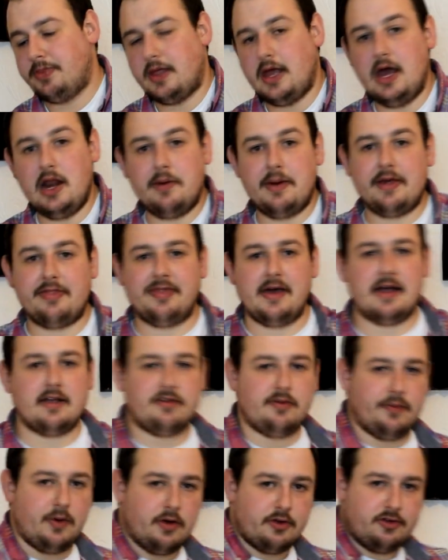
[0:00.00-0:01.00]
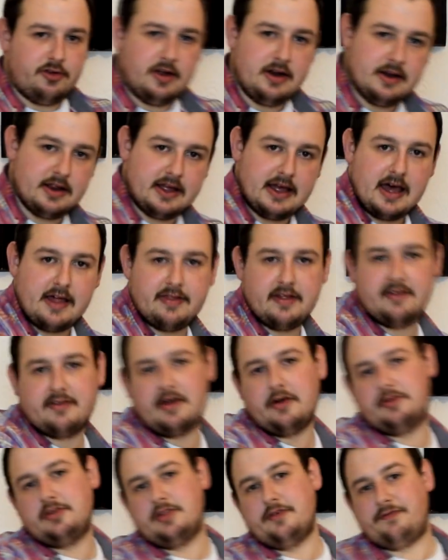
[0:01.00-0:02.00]
Anyway, thanks for watching. Get these
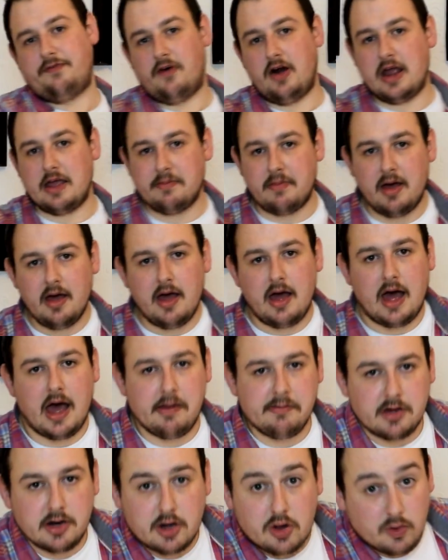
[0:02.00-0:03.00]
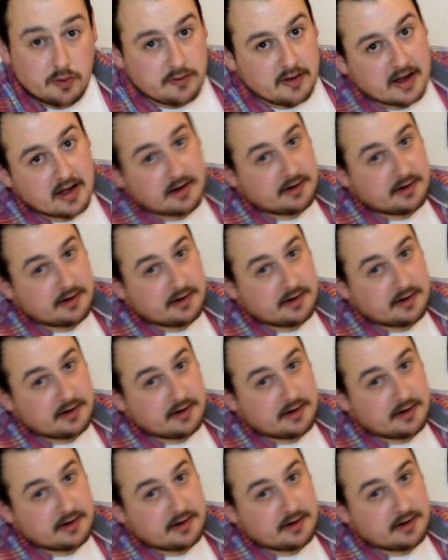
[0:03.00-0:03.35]
out of the frame. I'm gonna go take a